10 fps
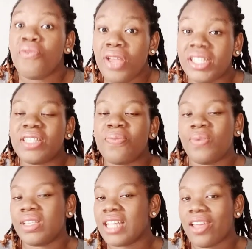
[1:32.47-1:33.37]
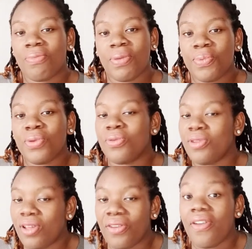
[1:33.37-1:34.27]
recipes that your baby
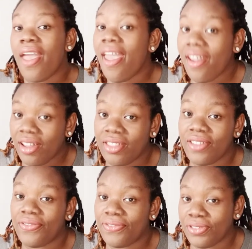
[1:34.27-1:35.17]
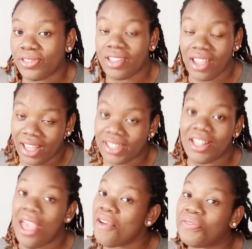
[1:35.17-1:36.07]
will love. Healthy food, yes.
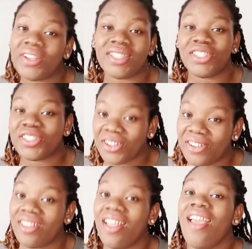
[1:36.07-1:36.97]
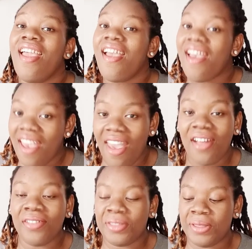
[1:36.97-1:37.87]
Emphasis on
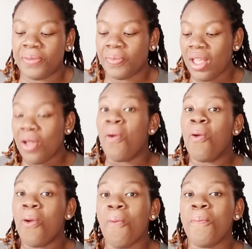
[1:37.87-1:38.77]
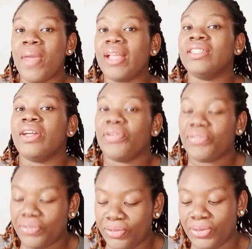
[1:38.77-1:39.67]
healthy, homemade
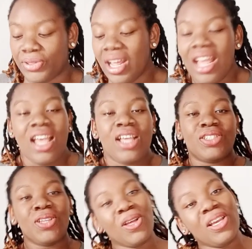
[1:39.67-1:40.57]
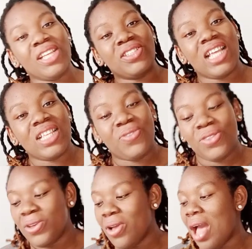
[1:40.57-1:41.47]
food. So in today's
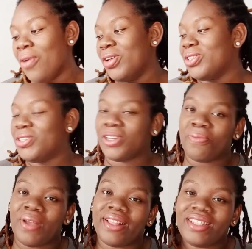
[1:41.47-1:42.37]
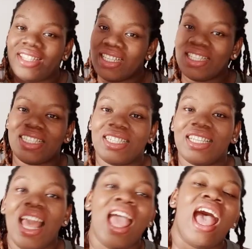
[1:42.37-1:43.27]
video, I want to talk about
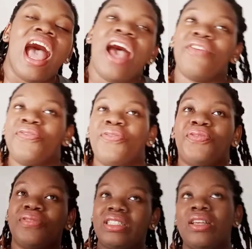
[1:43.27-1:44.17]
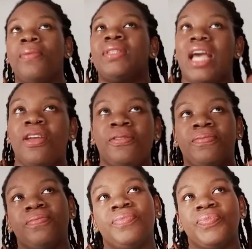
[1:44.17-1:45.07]
this app.
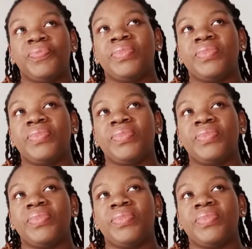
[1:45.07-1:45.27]
Sometime